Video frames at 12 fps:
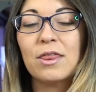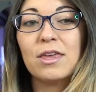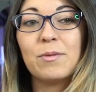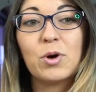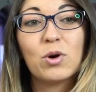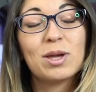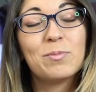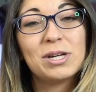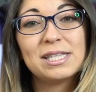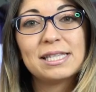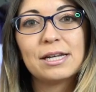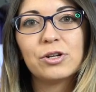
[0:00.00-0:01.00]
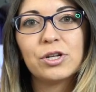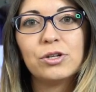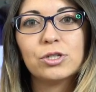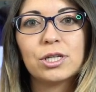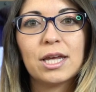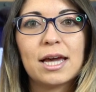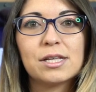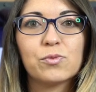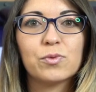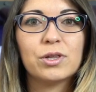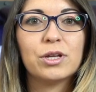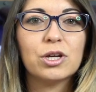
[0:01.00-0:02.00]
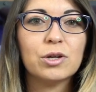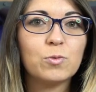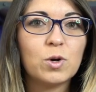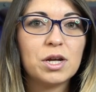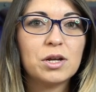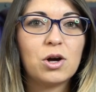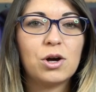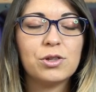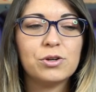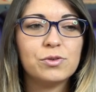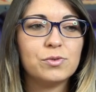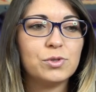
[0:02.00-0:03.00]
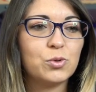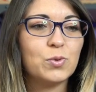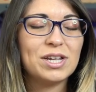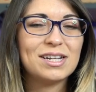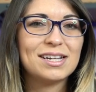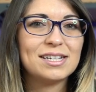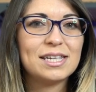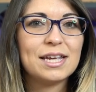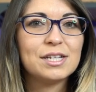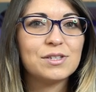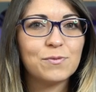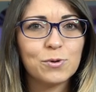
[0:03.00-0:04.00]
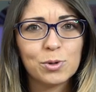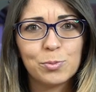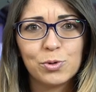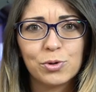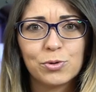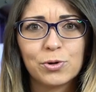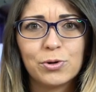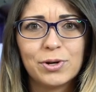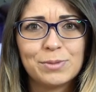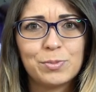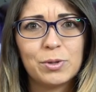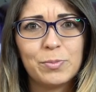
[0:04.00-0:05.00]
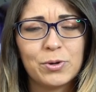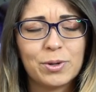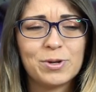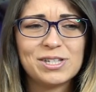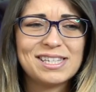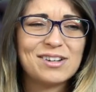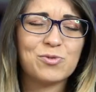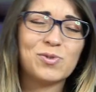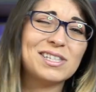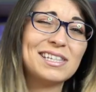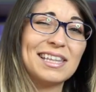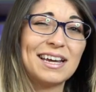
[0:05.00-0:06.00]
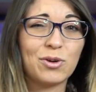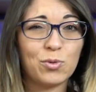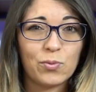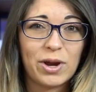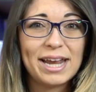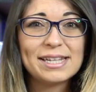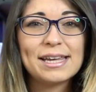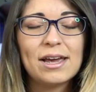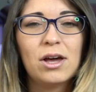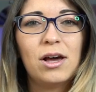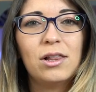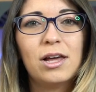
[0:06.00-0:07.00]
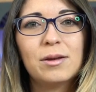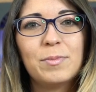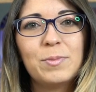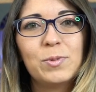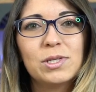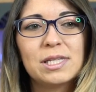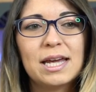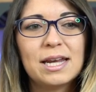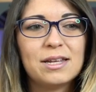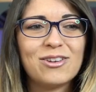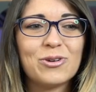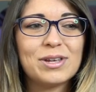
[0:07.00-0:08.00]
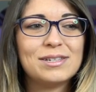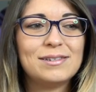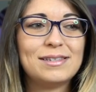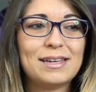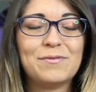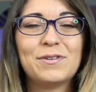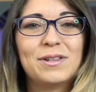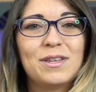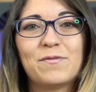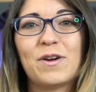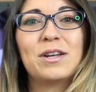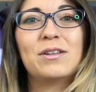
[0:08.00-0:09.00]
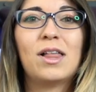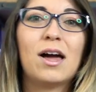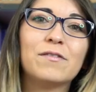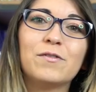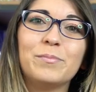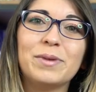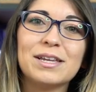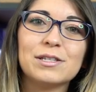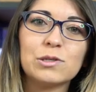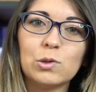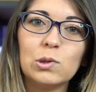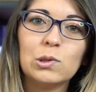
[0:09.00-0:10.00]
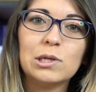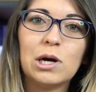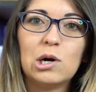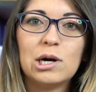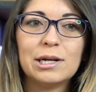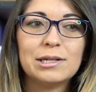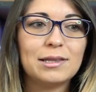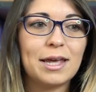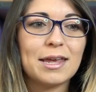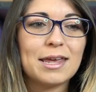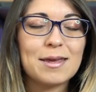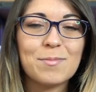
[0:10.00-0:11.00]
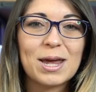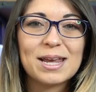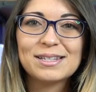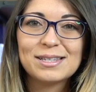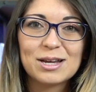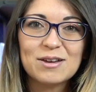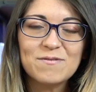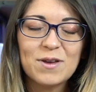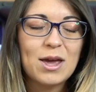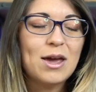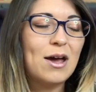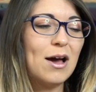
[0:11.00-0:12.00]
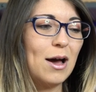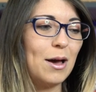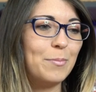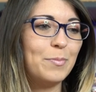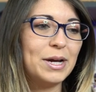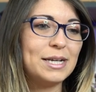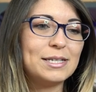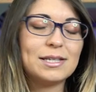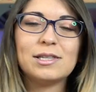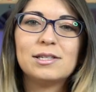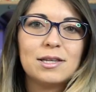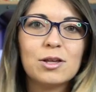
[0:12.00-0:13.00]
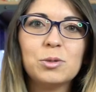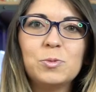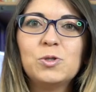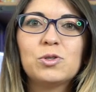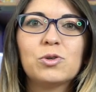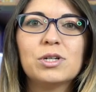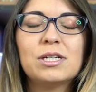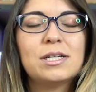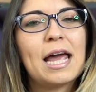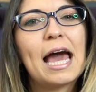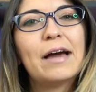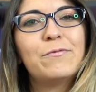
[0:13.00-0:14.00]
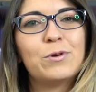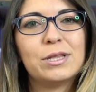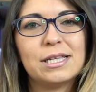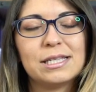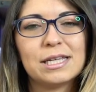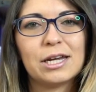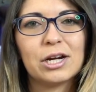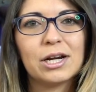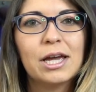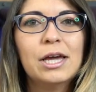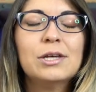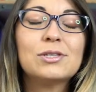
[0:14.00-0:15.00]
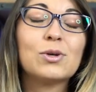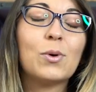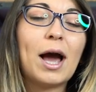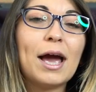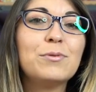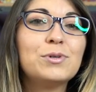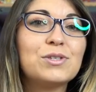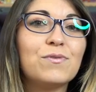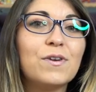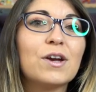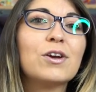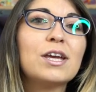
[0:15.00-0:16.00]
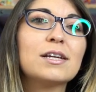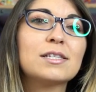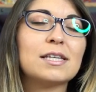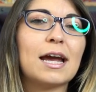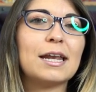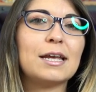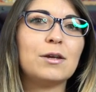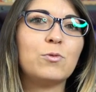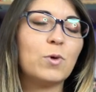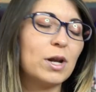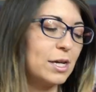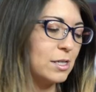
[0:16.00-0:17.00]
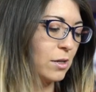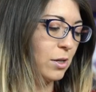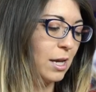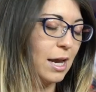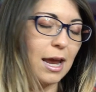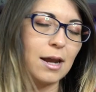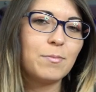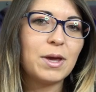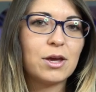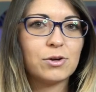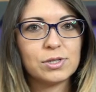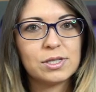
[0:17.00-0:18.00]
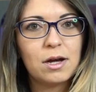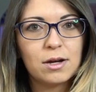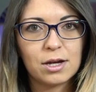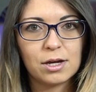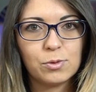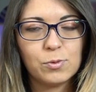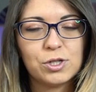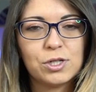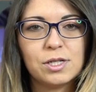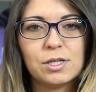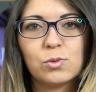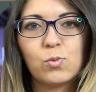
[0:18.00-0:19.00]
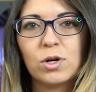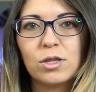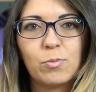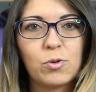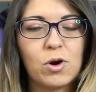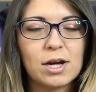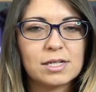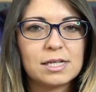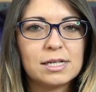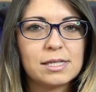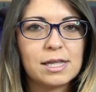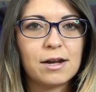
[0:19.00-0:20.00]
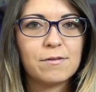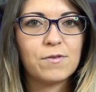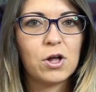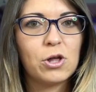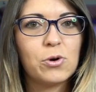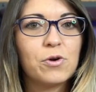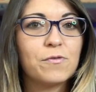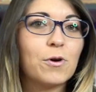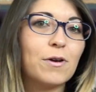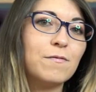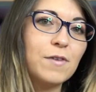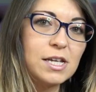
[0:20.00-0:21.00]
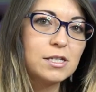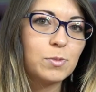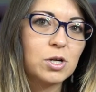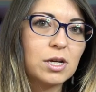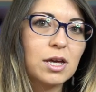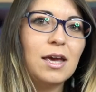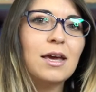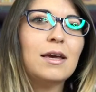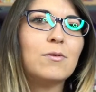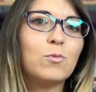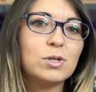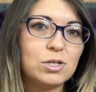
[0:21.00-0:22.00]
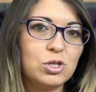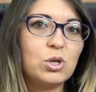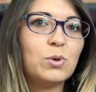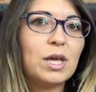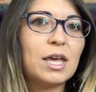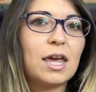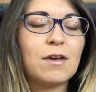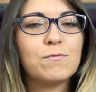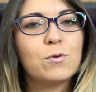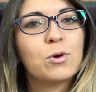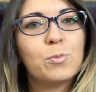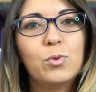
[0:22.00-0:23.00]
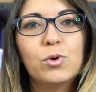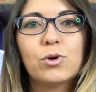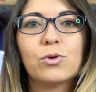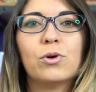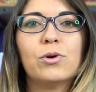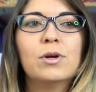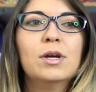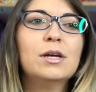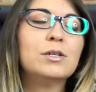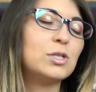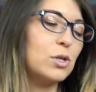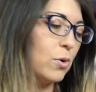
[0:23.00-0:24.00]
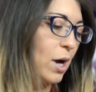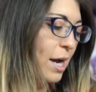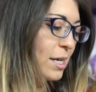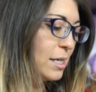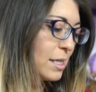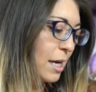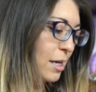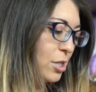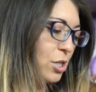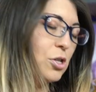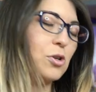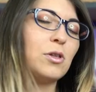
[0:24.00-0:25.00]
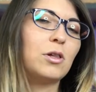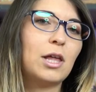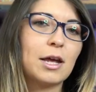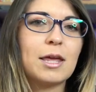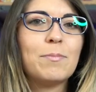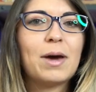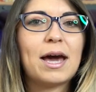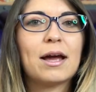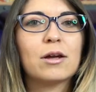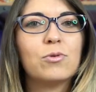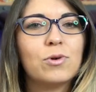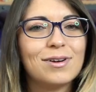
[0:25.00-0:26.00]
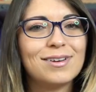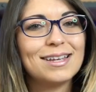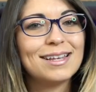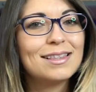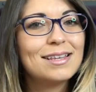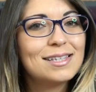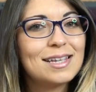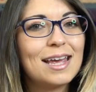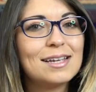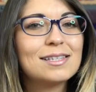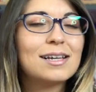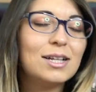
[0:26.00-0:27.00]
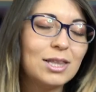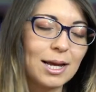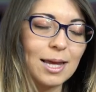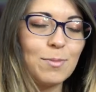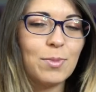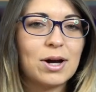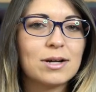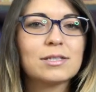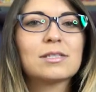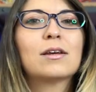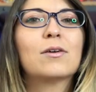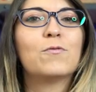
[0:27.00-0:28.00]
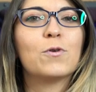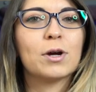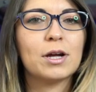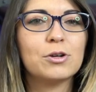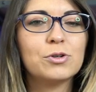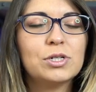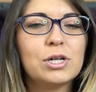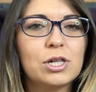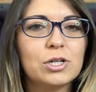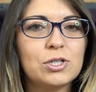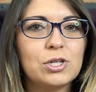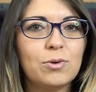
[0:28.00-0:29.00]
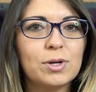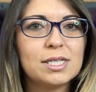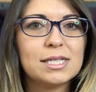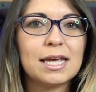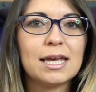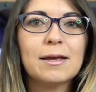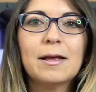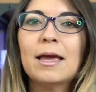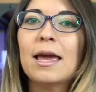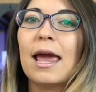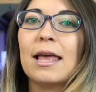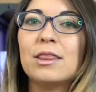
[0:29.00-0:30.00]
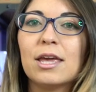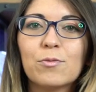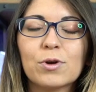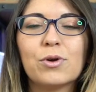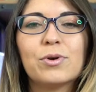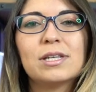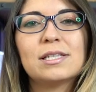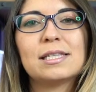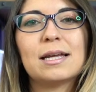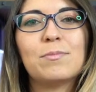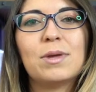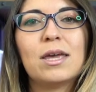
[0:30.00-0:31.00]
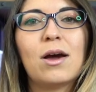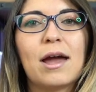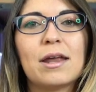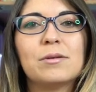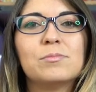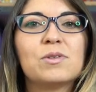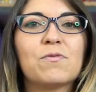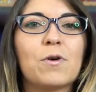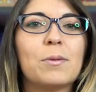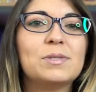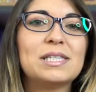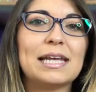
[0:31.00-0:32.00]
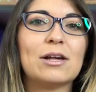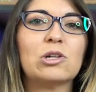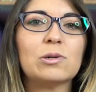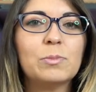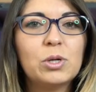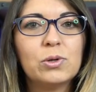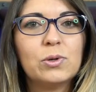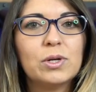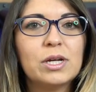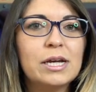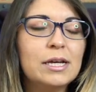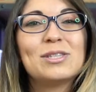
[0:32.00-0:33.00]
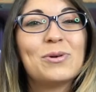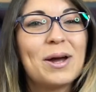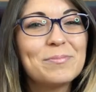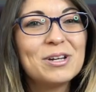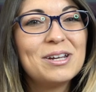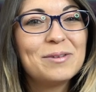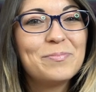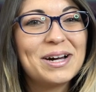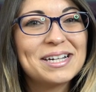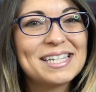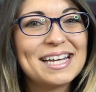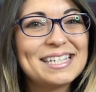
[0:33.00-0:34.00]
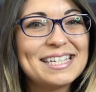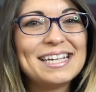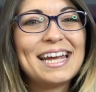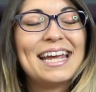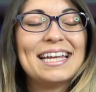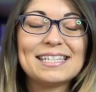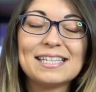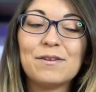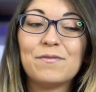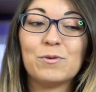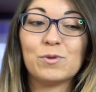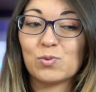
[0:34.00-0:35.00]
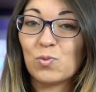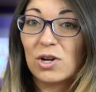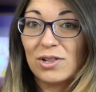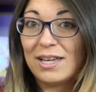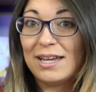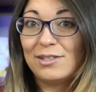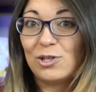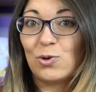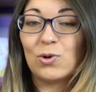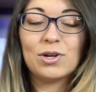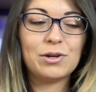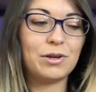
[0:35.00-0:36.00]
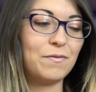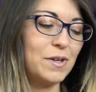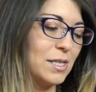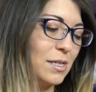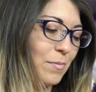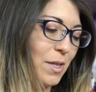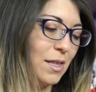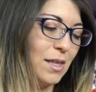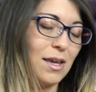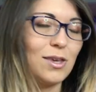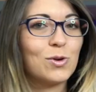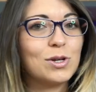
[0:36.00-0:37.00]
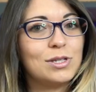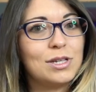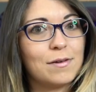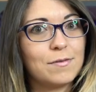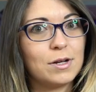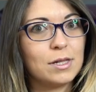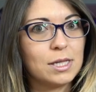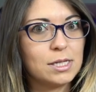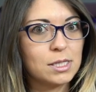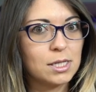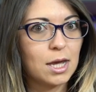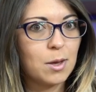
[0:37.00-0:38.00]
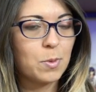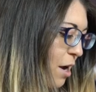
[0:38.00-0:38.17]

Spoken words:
The Pokemon Center usually has a really good one, although 2019's Fukubukuro at the Pokemon Center wasn't that great, a lot of people said, and you can definitely find a lot of them being sold on like eBay and stuff. But the Sailor Moon store didn't have one this year. So I was very excited when I saw that Anime Osaka, which is one of the proxies that I follow over on Facebook, was doing a Fukubukuro. So I decided to do the lucky bag, or in this case, a lucky box, for $100 USD, and they were going to send me items from Sailor Moon. So I'm gonna unbox that today and see if it was worth it or if it's something that you could definitely skip.